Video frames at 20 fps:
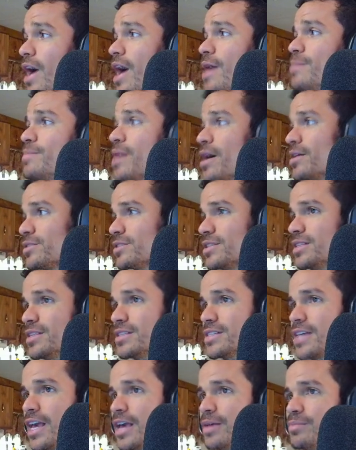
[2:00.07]
mounts in
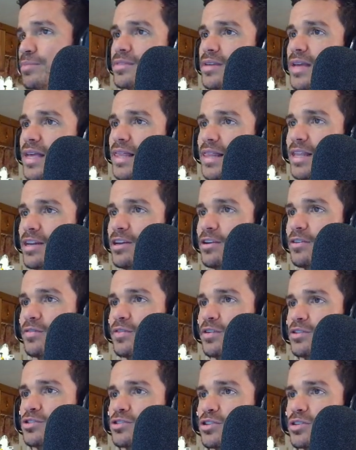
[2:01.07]
this game in the near
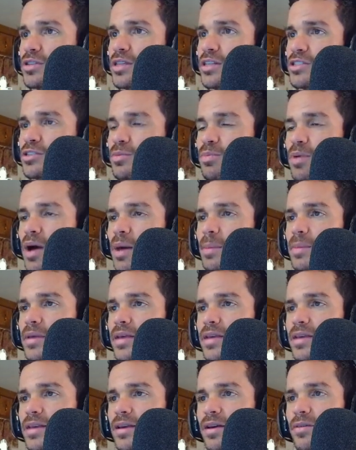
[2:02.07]
future, they should
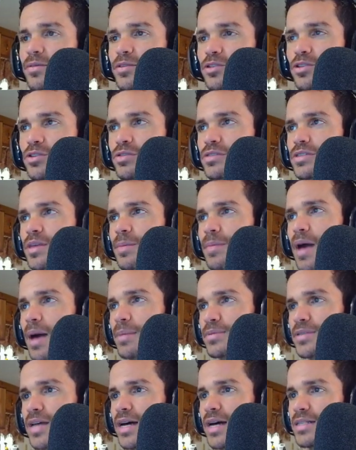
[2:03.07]
probably reduce the
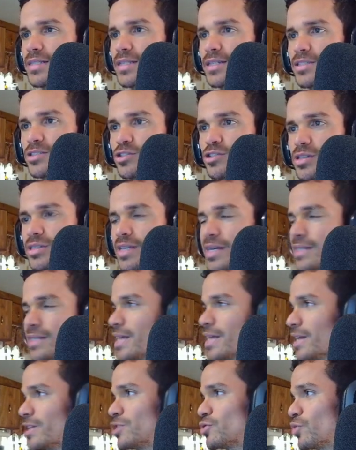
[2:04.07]
map sizes just like
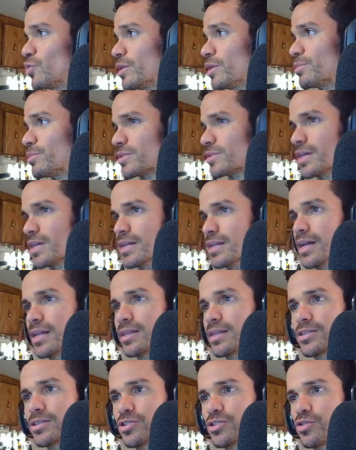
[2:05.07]
10-20%.
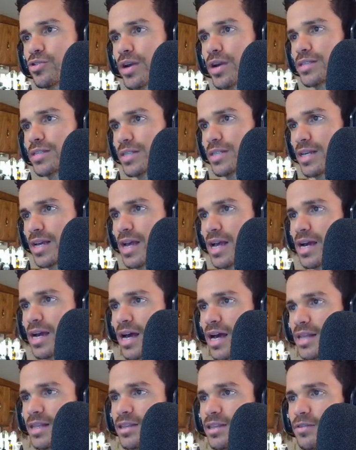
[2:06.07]
Nothing too crazy.
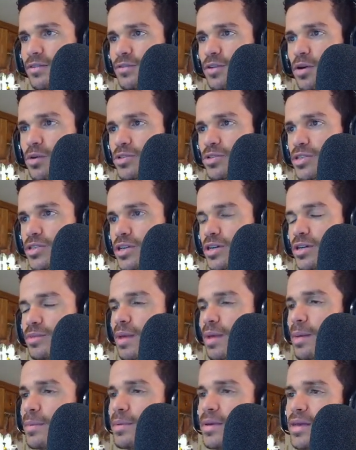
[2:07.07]
I think the flow is good.
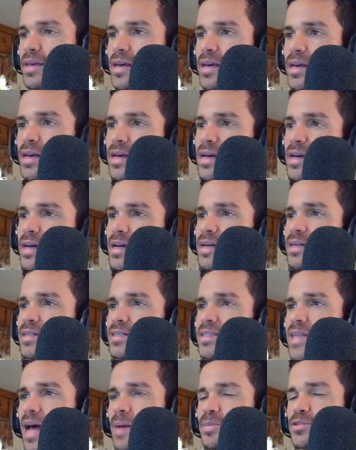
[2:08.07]
Maybe
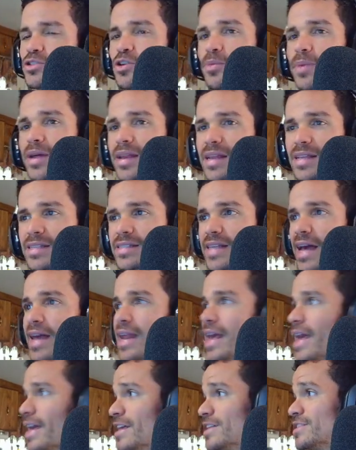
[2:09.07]
stop so many dead
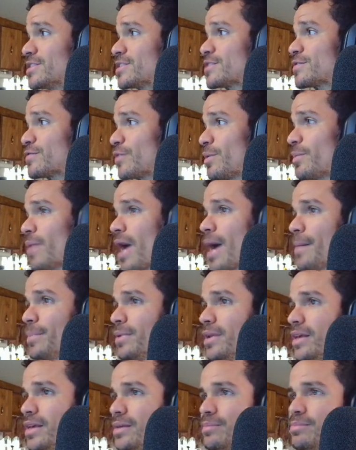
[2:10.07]
ends from
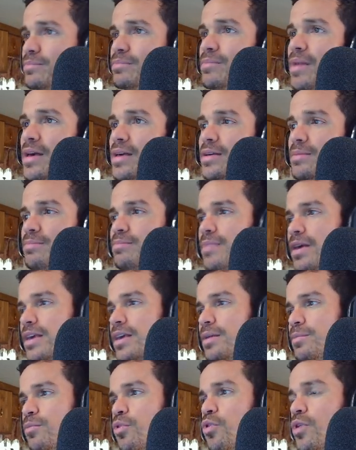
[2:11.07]
happening, make
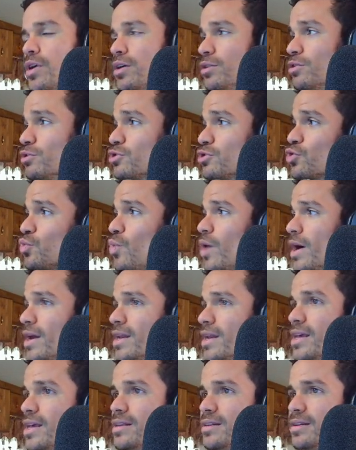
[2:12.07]
it more
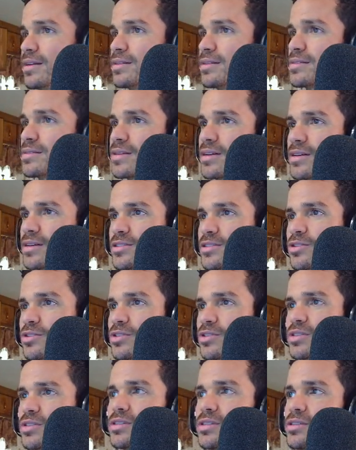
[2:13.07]
intertwining, because
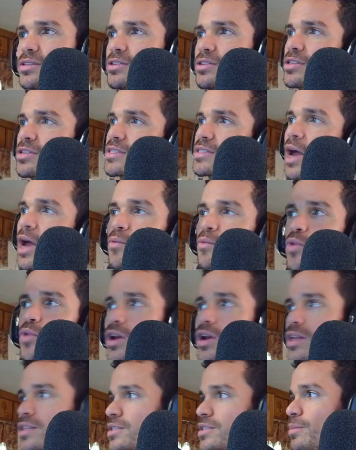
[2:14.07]
you're just not
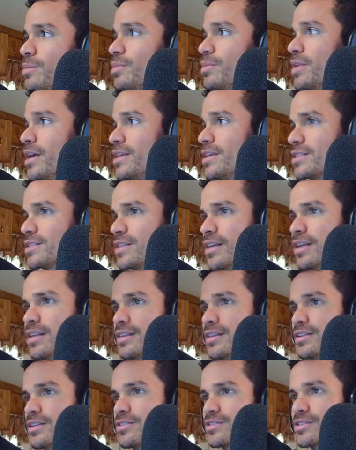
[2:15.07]
running someplace
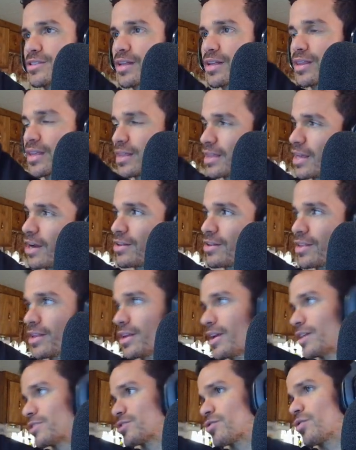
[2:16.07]
and there's nothing there, then
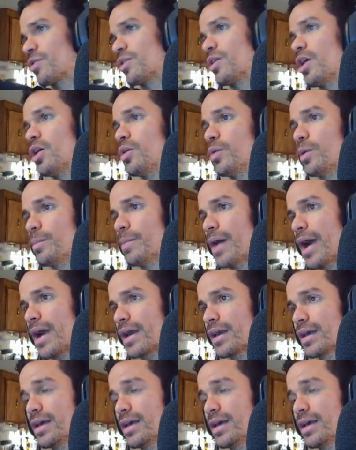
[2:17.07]
you have to run all the way back.